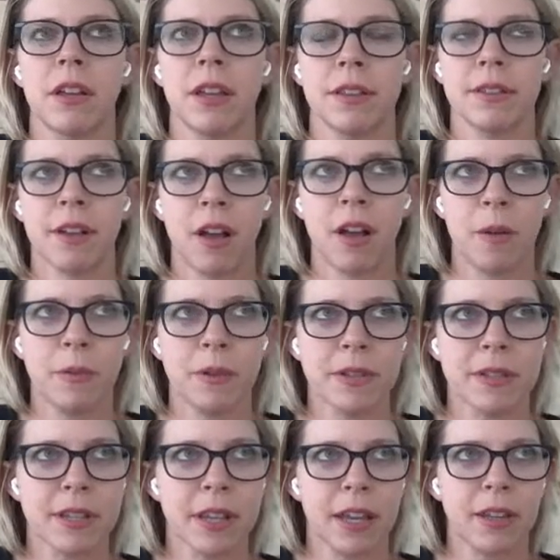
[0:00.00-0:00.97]
it's
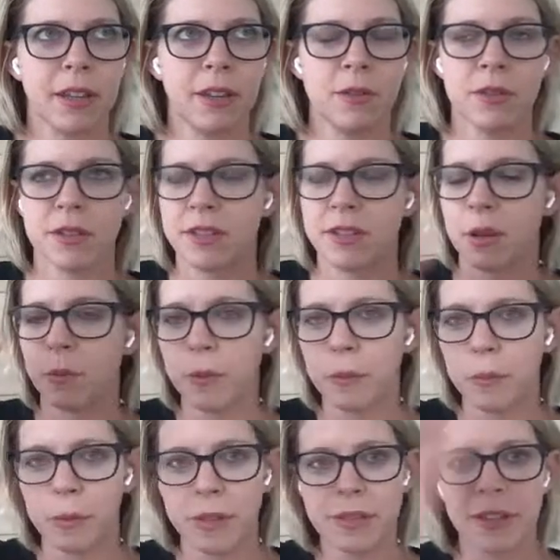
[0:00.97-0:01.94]
almost like
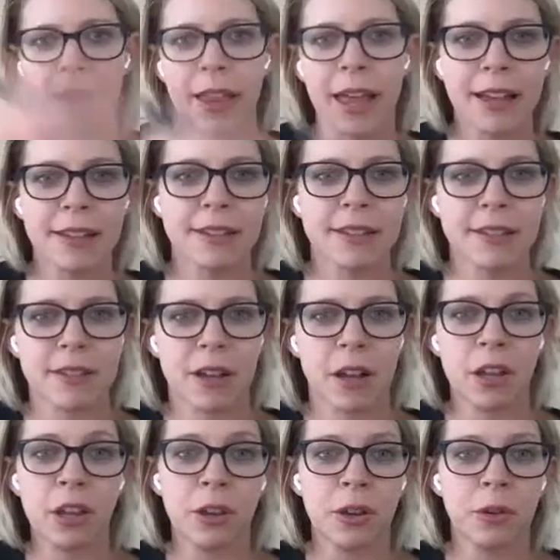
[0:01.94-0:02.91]
someone puts glasses
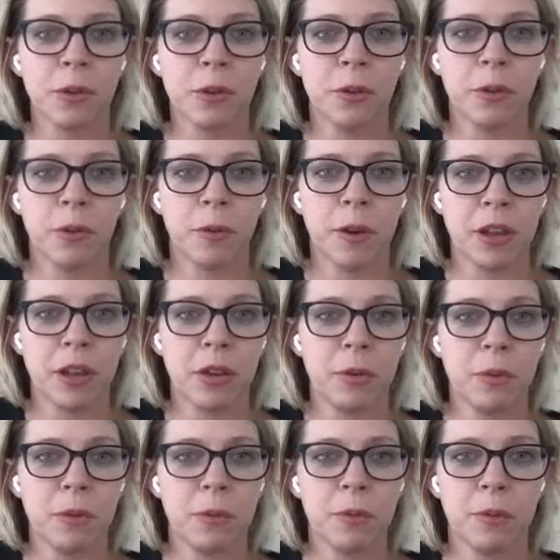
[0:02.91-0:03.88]
on you when
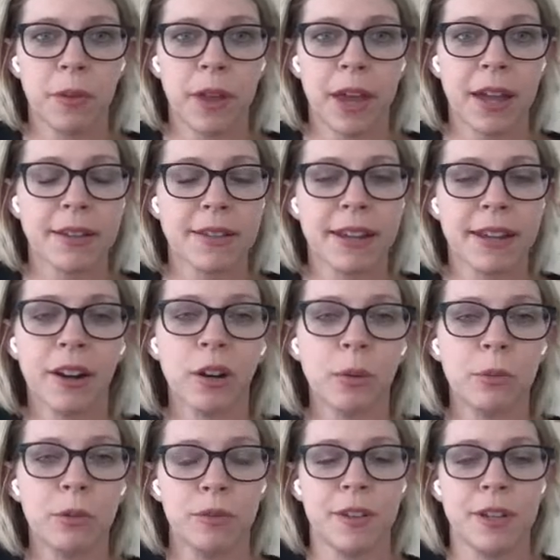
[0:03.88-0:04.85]
you had
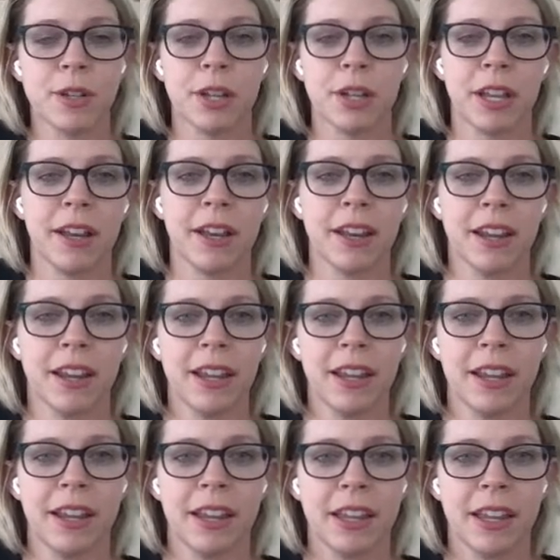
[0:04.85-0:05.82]
terrible vision,
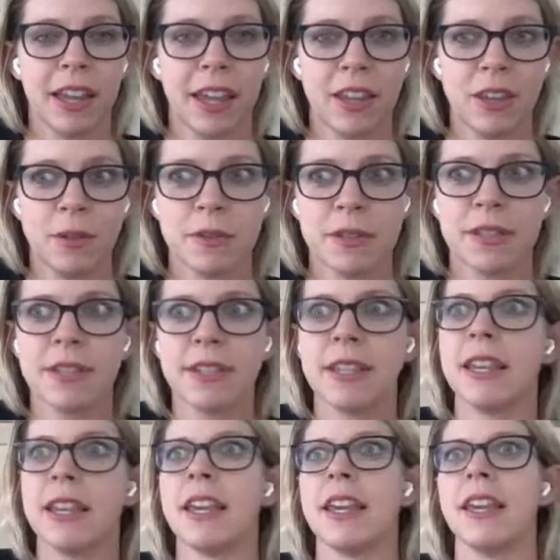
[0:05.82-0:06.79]
and you
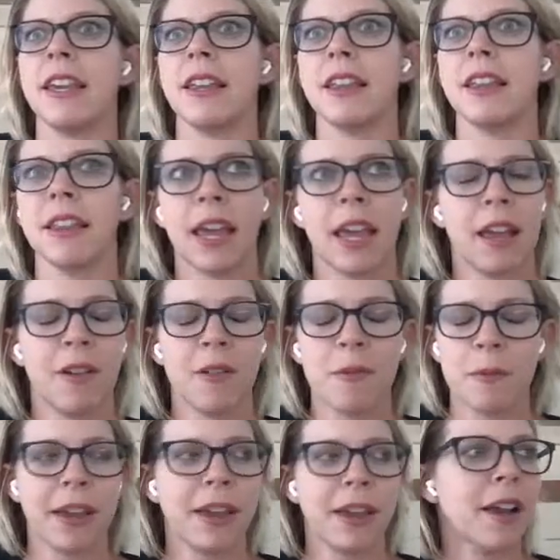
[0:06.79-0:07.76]
see like,
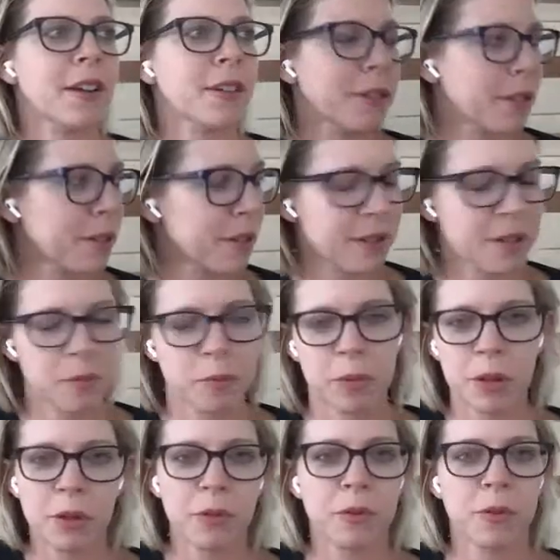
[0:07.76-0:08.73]
oh my gosh, there's this
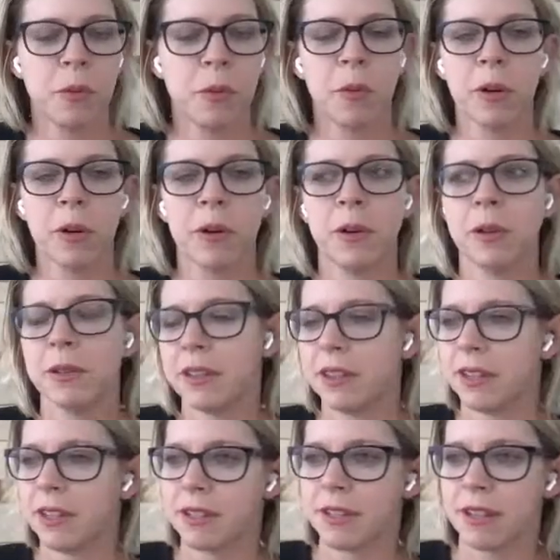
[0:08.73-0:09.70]
beautiful world
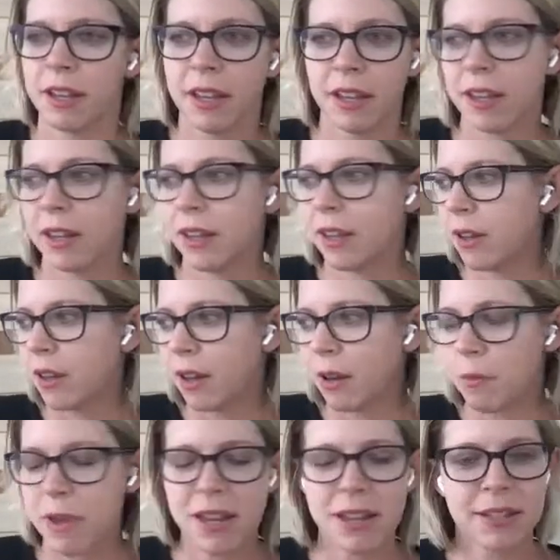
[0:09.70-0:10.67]
and these
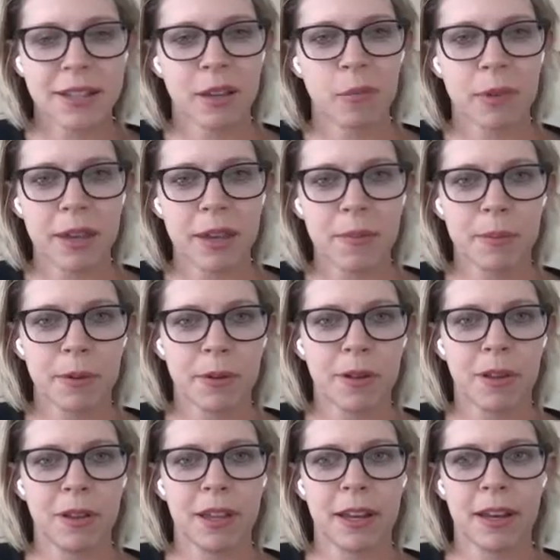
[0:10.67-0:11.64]
amazing
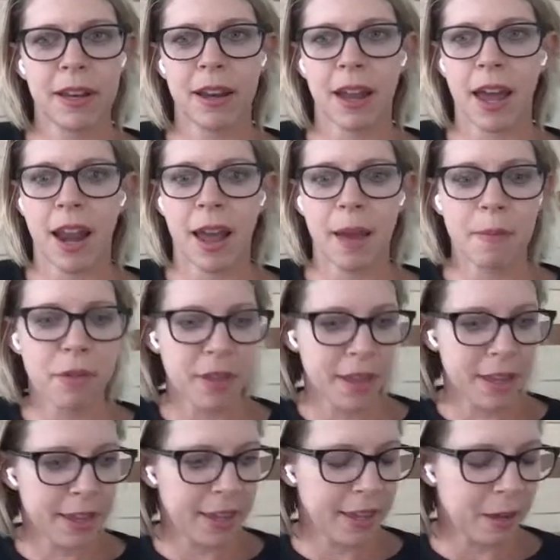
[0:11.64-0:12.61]
people. And I'm
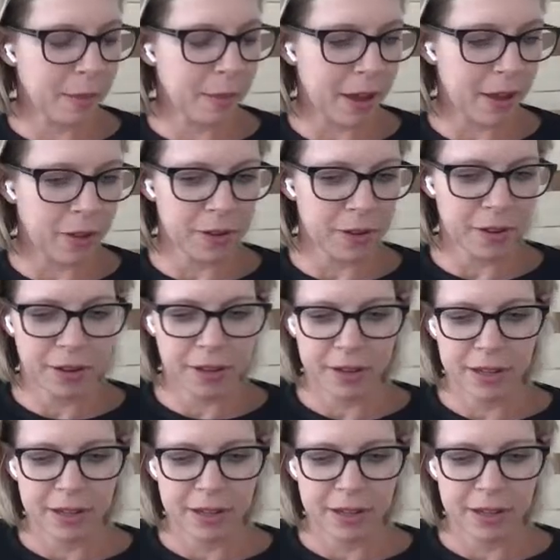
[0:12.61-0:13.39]
thinking about,